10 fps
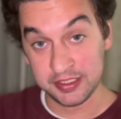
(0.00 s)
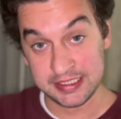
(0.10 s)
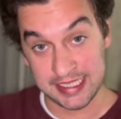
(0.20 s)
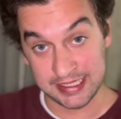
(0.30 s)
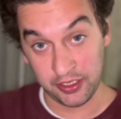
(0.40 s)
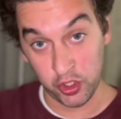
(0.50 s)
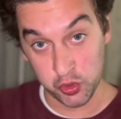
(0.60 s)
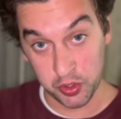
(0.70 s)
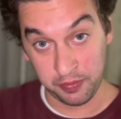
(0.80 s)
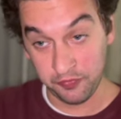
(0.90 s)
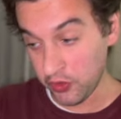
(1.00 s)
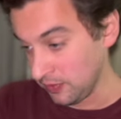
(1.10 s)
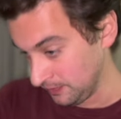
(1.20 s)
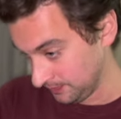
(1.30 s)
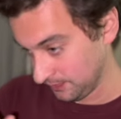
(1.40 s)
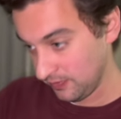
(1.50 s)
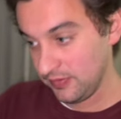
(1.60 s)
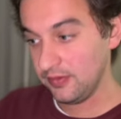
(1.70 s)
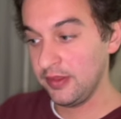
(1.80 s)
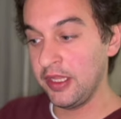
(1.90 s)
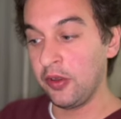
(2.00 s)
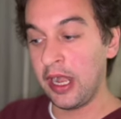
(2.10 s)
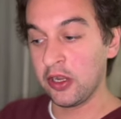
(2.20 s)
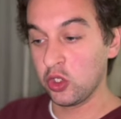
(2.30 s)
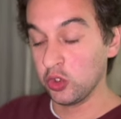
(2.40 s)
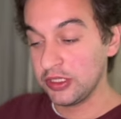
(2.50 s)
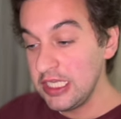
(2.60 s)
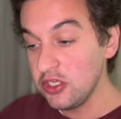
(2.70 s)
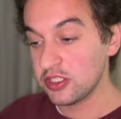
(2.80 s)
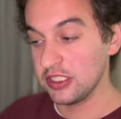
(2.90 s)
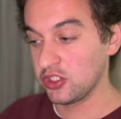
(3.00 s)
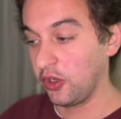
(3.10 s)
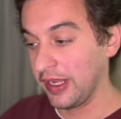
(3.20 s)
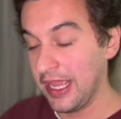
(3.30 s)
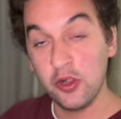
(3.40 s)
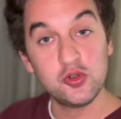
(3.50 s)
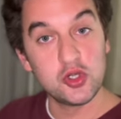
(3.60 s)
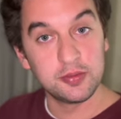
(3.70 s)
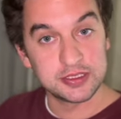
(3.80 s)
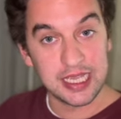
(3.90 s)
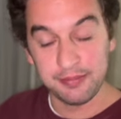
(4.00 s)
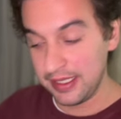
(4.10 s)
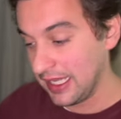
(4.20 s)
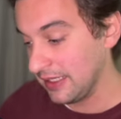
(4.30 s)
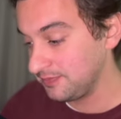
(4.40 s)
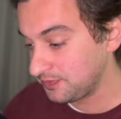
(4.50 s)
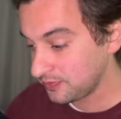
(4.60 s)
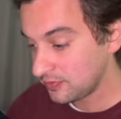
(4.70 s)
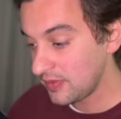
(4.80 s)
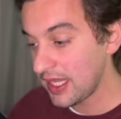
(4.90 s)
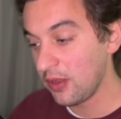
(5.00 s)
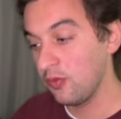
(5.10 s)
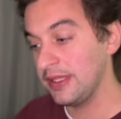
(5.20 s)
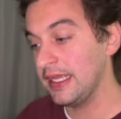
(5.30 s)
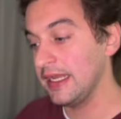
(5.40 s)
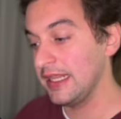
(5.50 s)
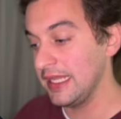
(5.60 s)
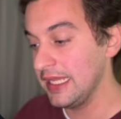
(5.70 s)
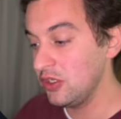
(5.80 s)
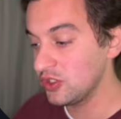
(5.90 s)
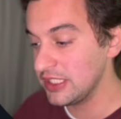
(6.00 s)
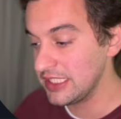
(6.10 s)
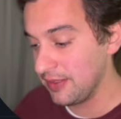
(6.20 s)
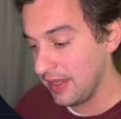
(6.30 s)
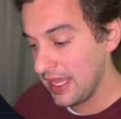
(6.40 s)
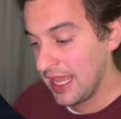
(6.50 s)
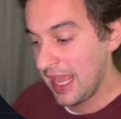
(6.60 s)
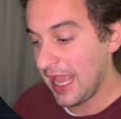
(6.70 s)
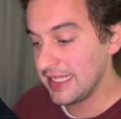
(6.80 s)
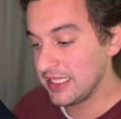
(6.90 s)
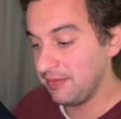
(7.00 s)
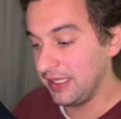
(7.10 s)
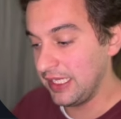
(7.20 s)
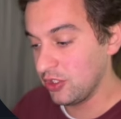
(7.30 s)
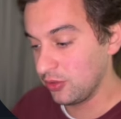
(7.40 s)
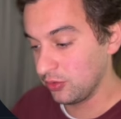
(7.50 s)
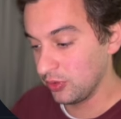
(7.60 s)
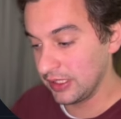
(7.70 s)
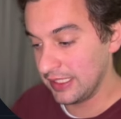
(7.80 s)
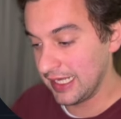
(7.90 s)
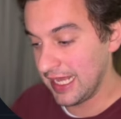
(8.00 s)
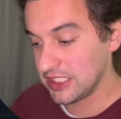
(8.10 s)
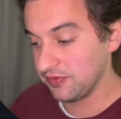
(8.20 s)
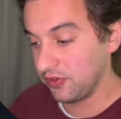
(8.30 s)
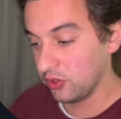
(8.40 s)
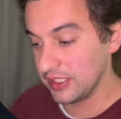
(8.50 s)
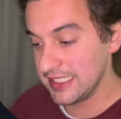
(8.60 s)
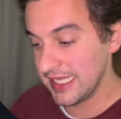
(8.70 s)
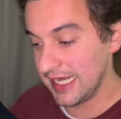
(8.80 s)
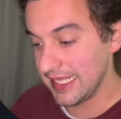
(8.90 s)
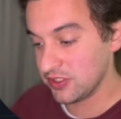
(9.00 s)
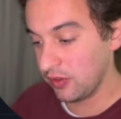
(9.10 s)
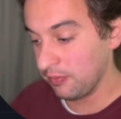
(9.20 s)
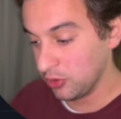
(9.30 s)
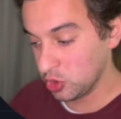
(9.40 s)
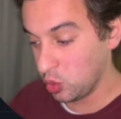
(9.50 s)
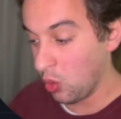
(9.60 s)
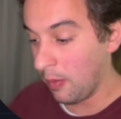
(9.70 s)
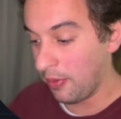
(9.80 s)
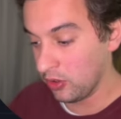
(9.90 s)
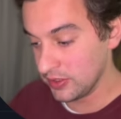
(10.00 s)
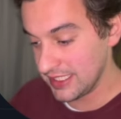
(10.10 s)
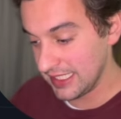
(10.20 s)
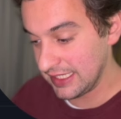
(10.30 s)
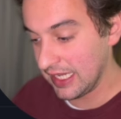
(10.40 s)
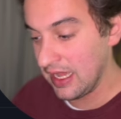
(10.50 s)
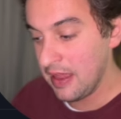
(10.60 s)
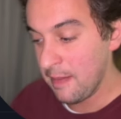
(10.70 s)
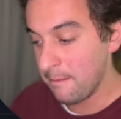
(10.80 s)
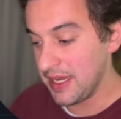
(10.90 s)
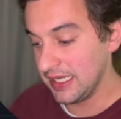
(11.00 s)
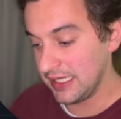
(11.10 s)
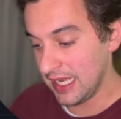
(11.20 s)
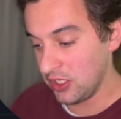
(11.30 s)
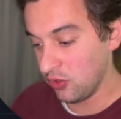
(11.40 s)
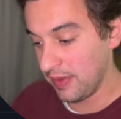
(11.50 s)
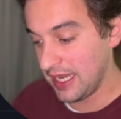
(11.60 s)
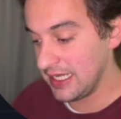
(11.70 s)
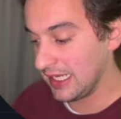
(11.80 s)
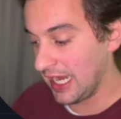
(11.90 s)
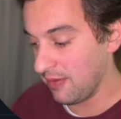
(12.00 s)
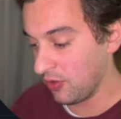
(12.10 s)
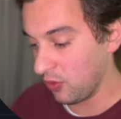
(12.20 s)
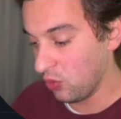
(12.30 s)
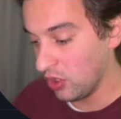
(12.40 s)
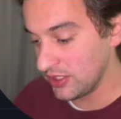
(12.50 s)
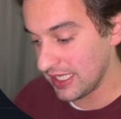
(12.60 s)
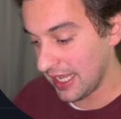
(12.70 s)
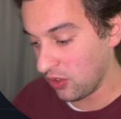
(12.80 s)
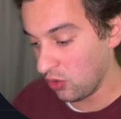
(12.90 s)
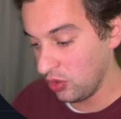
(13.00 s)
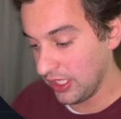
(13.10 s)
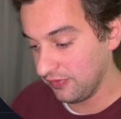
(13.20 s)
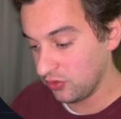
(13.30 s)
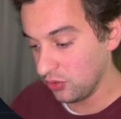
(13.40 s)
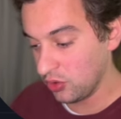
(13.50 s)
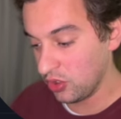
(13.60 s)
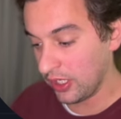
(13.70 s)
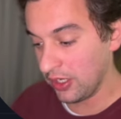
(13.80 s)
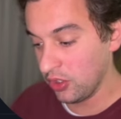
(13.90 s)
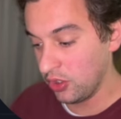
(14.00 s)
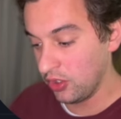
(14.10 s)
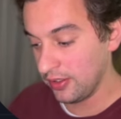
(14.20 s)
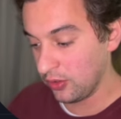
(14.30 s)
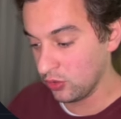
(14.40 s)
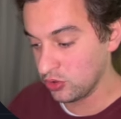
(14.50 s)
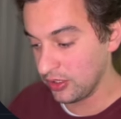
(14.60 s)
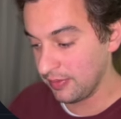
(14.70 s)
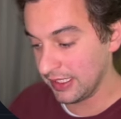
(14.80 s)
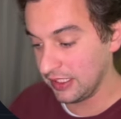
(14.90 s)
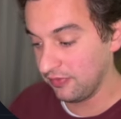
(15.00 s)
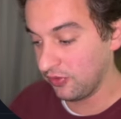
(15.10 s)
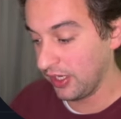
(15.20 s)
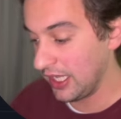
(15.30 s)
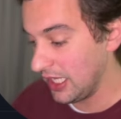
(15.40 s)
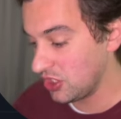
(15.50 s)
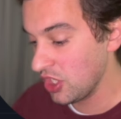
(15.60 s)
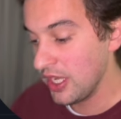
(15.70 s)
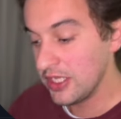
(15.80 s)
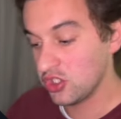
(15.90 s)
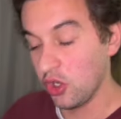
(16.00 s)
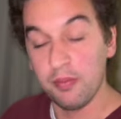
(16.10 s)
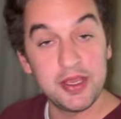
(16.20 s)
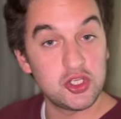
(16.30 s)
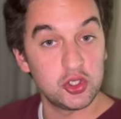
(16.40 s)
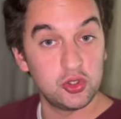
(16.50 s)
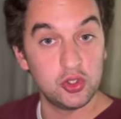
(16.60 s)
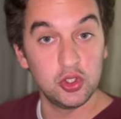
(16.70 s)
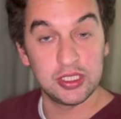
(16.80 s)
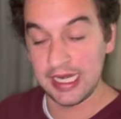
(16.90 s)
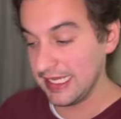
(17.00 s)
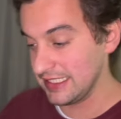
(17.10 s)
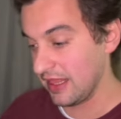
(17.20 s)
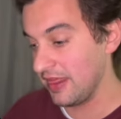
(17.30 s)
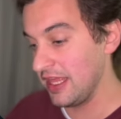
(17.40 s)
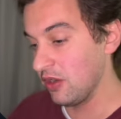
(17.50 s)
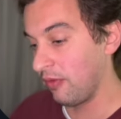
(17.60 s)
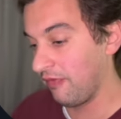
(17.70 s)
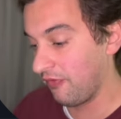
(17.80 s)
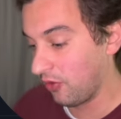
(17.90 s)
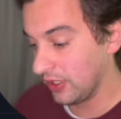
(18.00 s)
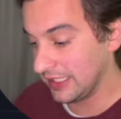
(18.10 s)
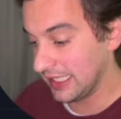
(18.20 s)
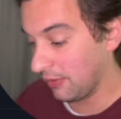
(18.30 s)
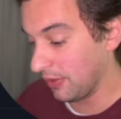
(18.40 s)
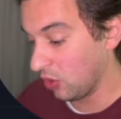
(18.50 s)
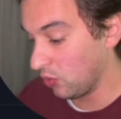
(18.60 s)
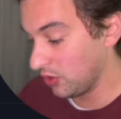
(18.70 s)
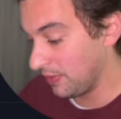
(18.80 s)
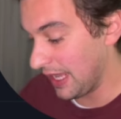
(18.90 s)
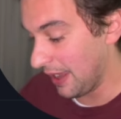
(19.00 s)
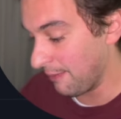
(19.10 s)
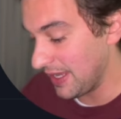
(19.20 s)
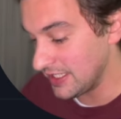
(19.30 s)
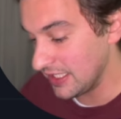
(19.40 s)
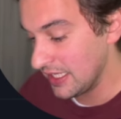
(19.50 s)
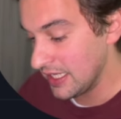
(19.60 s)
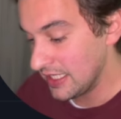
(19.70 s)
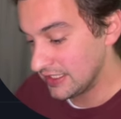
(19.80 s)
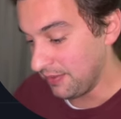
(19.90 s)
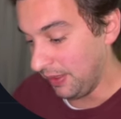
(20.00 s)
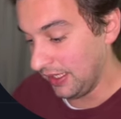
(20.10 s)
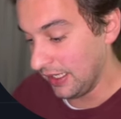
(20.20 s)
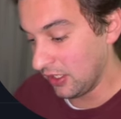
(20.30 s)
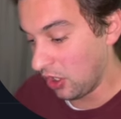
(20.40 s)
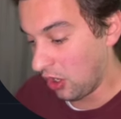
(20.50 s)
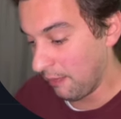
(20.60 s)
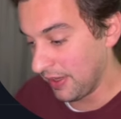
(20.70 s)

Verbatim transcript: the Zeta airdrop before. There are continuously, sorry, airdrops coming in within the ecosystem and simply intro to the ZNS, follow the ZNS on a post, swap on Zeta, mint a domain, claim rewards, and all you have to do, you gotta earn also the Matic for each. So make sure to utilize the referring link down below would be amazing. Simply click on